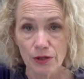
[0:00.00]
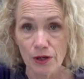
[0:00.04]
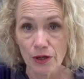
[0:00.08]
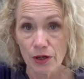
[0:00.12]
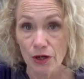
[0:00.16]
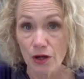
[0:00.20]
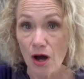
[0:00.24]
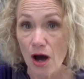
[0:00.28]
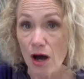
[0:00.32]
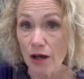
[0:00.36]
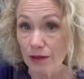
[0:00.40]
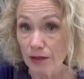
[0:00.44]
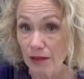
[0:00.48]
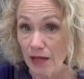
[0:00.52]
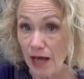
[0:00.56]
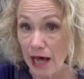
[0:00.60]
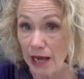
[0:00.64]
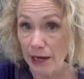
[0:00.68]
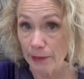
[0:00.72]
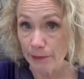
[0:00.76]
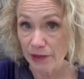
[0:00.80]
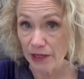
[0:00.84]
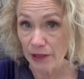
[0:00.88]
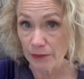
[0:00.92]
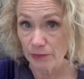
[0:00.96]
caught a lot
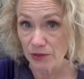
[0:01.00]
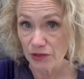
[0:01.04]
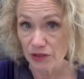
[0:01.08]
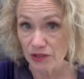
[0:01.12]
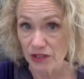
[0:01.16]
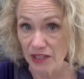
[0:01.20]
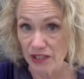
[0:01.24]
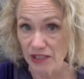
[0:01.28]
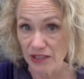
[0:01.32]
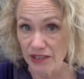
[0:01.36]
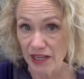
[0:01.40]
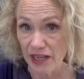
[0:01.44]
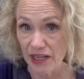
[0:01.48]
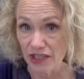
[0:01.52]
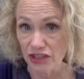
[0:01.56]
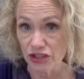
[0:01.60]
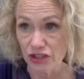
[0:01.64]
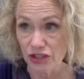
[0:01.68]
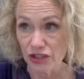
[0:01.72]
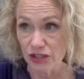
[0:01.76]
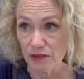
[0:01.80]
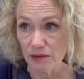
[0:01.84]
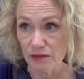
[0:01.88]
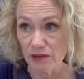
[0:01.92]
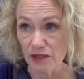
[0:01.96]
of people's
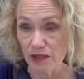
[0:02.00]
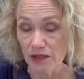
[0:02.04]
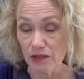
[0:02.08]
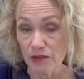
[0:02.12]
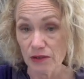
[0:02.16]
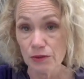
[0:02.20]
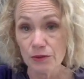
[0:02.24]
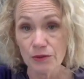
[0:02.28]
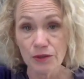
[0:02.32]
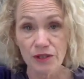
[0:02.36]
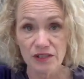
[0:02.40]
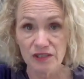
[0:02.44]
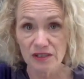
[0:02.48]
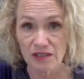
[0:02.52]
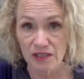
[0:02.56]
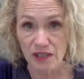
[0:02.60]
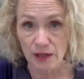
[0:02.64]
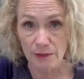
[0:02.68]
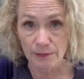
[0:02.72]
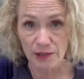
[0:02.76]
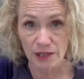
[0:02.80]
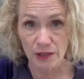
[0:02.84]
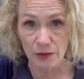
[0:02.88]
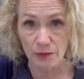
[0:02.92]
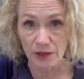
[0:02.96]
attention, including
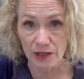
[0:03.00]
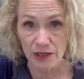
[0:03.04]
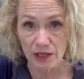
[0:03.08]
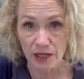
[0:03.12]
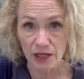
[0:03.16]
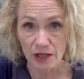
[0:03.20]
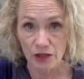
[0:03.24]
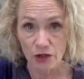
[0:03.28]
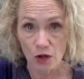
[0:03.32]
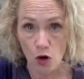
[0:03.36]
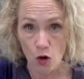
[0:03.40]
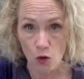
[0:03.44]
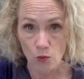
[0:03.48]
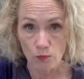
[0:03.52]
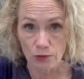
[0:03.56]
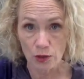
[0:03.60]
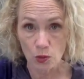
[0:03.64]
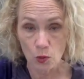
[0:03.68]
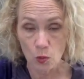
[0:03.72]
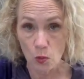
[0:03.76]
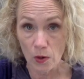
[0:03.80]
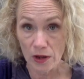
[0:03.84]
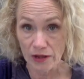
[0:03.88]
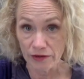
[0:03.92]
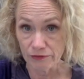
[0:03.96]
somebody within
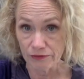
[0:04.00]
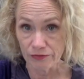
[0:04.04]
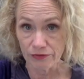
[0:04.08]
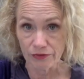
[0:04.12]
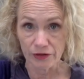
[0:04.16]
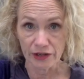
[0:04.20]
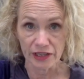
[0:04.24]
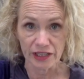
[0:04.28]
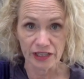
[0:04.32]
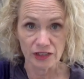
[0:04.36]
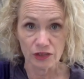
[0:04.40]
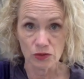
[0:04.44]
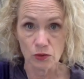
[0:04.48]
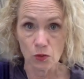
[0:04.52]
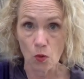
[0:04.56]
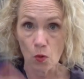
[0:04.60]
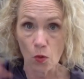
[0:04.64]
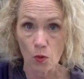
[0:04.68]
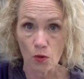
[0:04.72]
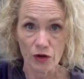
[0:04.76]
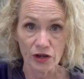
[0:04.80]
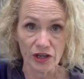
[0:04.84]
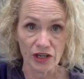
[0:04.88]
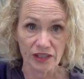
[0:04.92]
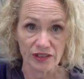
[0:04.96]
Oprah Winfrey's
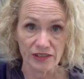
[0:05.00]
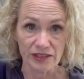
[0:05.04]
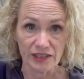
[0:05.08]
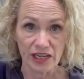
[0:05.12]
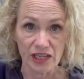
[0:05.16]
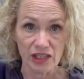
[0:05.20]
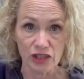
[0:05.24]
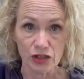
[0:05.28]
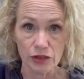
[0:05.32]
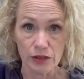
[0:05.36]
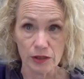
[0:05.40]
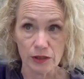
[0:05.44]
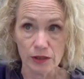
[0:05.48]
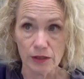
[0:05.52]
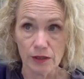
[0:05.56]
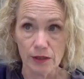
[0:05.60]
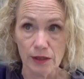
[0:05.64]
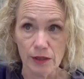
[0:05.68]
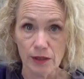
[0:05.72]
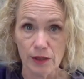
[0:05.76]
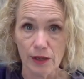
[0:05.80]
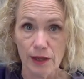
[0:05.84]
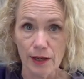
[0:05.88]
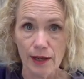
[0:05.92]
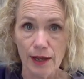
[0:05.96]
organization.
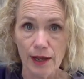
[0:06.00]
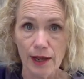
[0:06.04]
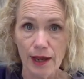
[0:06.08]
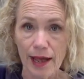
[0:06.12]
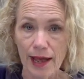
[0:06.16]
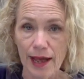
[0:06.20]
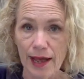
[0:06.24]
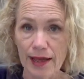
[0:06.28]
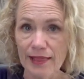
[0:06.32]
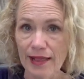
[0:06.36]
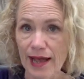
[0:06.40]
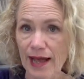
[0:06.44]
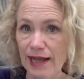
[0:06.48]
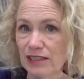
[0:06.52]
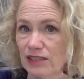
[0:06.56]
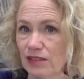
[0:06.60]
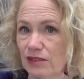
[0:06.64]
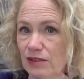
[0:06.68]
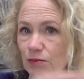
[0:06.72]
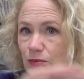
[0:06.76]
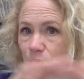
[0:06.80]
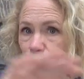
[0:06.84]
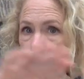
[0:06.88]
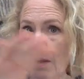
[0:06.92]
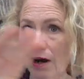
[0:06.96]
And
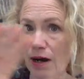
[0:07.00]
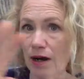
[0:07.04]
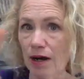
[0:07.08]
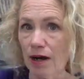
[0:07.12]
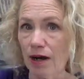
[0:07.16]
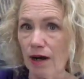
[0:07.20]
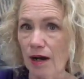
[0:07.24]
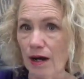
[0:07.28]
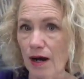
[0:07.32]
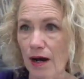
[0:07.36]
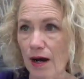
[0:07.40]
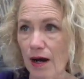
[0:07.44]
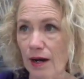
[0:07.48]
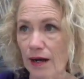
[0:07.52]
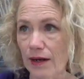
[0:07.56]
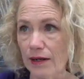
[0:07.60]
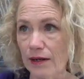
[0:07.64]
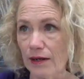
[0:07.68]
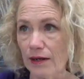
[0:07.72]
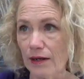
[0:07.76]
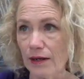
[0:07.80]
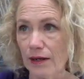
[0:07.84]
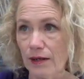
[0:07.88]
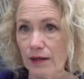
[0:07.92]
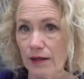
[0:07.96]
that's what got
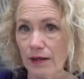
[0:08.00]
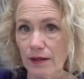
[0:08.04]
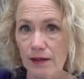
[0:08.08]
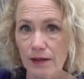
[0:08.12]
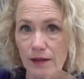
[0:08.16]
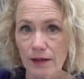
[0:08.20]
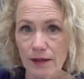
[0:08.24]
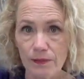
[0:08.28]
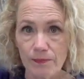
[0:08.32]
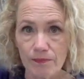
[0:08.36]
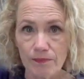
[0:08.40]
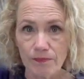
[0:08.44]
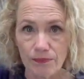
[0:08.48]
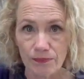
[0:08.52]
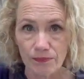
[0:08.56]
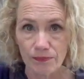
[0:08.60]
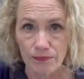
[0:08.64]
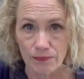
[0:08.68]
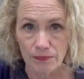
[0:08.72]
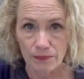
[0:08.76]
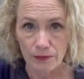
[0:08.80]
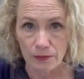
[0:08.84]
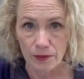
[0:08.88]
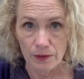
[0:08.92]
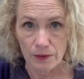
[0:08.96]

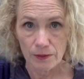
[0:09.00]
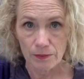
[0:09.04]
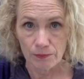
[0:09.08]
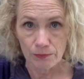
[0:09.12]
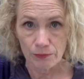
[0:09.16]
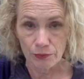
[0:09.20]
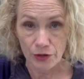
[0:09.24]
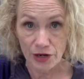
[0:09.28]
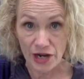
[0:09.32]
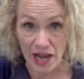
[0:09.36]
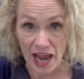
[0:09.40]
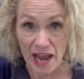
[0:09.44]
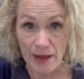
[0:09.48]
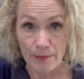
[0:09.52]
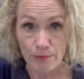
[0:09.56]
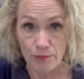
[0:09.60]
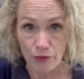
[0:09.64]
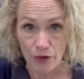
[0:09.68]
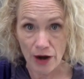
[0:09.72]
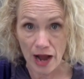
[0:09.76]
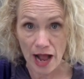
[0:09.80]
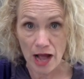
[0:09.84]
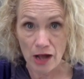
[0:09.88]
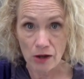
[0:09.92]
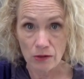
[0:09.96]
Brene
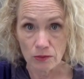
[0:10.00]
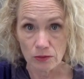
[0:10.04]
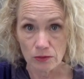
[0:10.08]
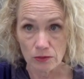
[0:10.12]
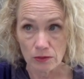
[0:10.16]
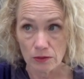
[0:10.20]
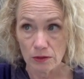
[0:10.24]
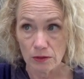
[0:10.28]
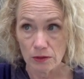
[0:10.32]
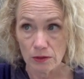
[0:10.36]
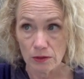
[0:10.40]
Brown